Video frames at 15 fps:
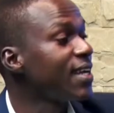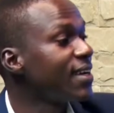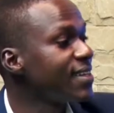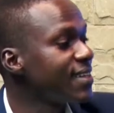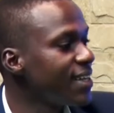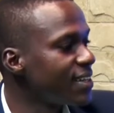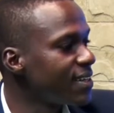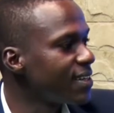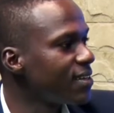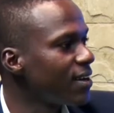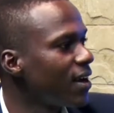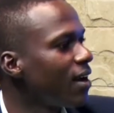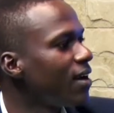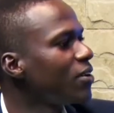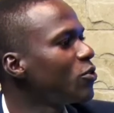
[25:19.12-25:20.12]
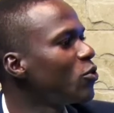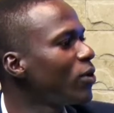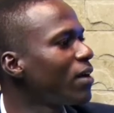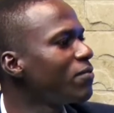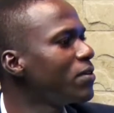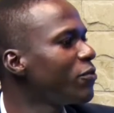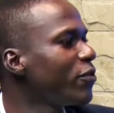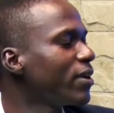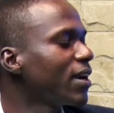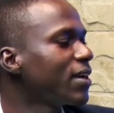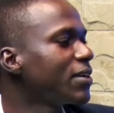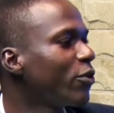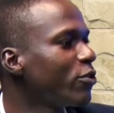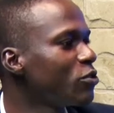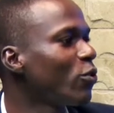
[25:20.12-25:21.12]
year's jersey. Do we have different
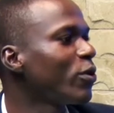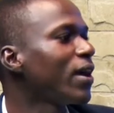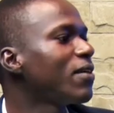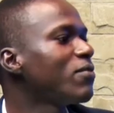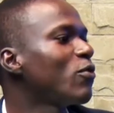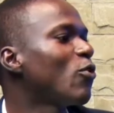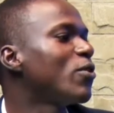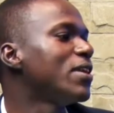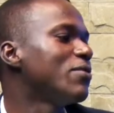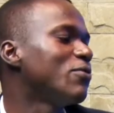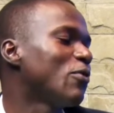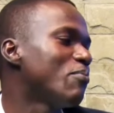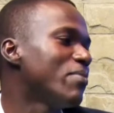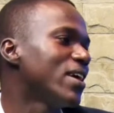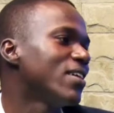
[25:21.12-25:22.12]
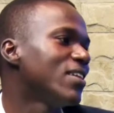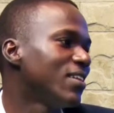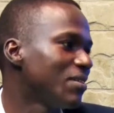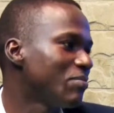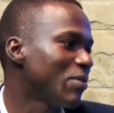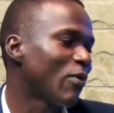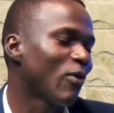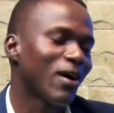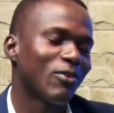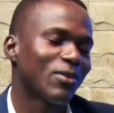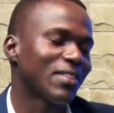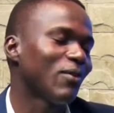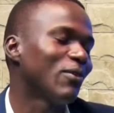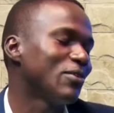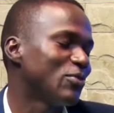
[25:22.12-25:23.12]
categories, or we have only for male? People out
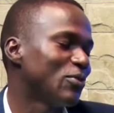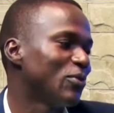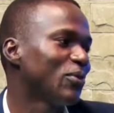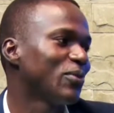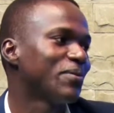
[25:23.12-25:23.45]
there want to